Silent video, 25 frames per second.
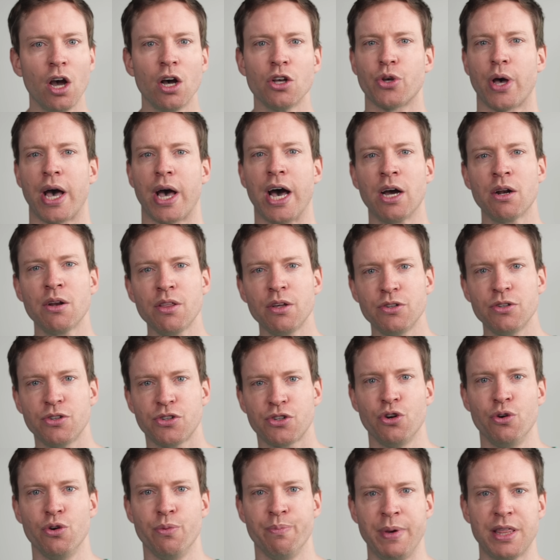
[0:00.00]
So, how do those
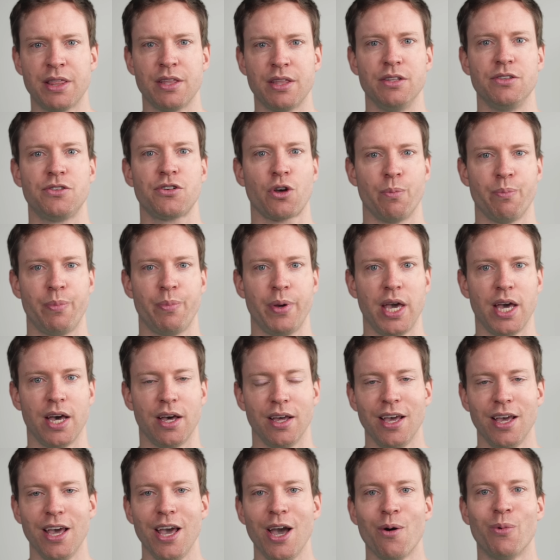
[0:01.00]
two methods
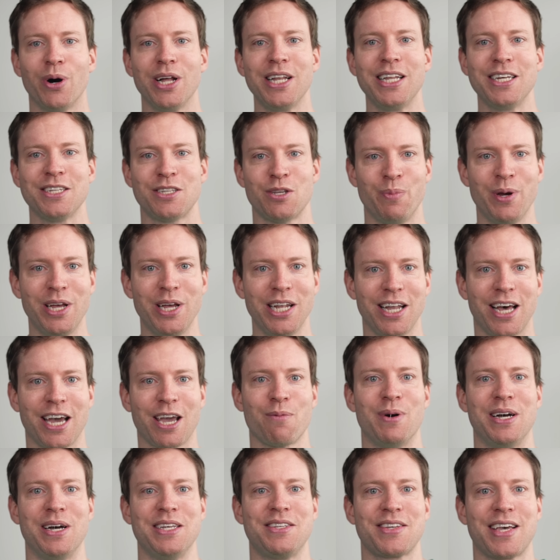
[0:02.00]
compare? Well, it's a bit
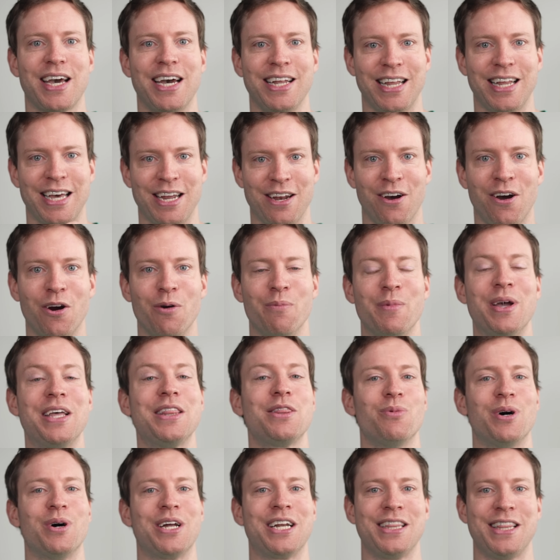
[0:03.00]
like my scale at home
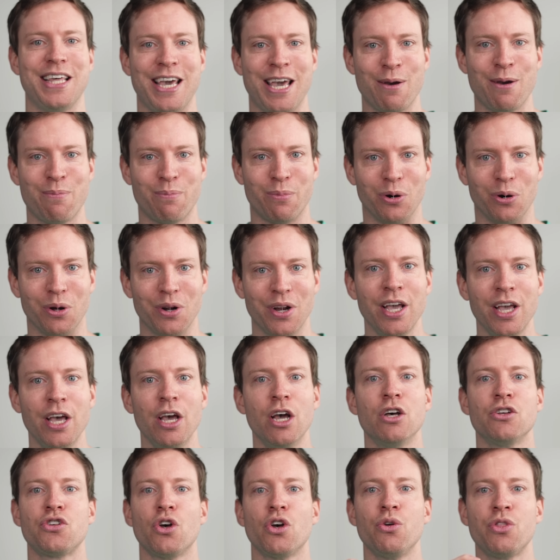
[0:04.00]
and the one at the airport.
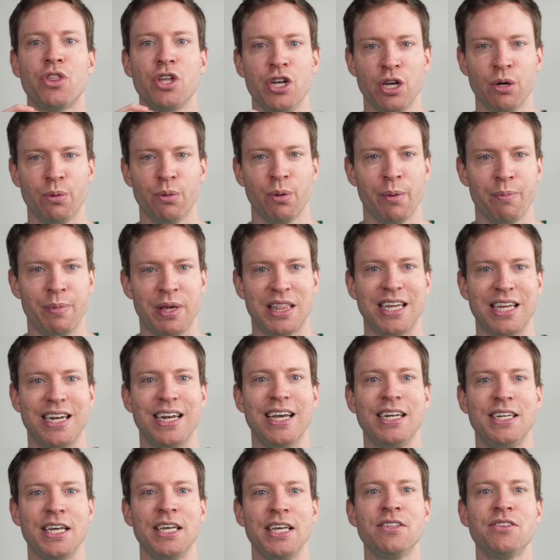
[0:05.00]
So, the newer
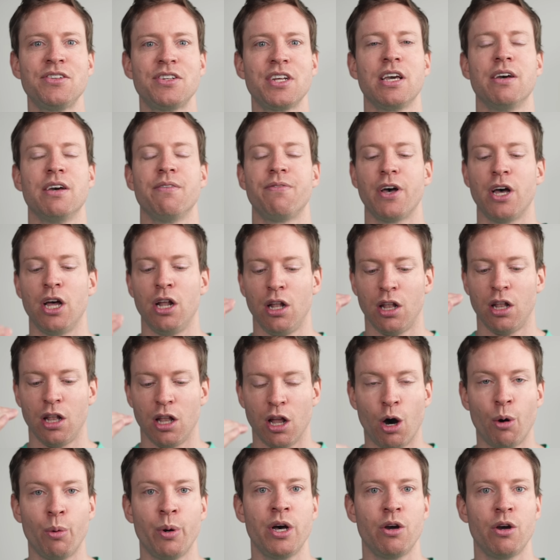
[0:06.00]
method, it tends to give a
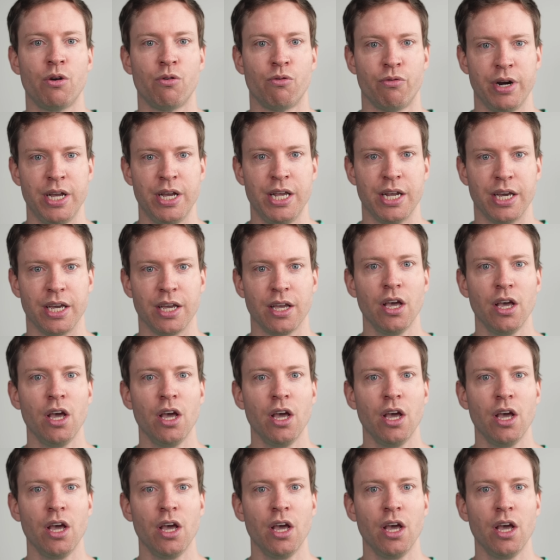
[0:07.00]
lower reading.